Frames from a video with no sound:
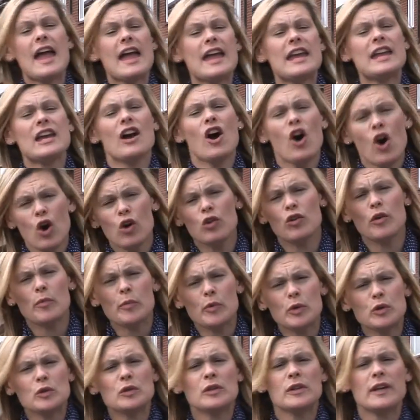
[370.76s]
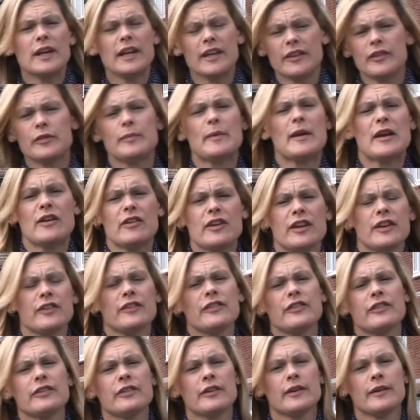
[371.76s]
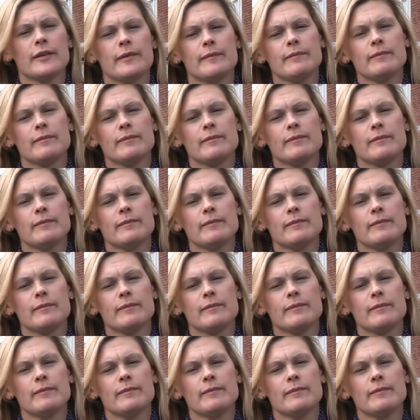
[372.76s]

A horrible experience.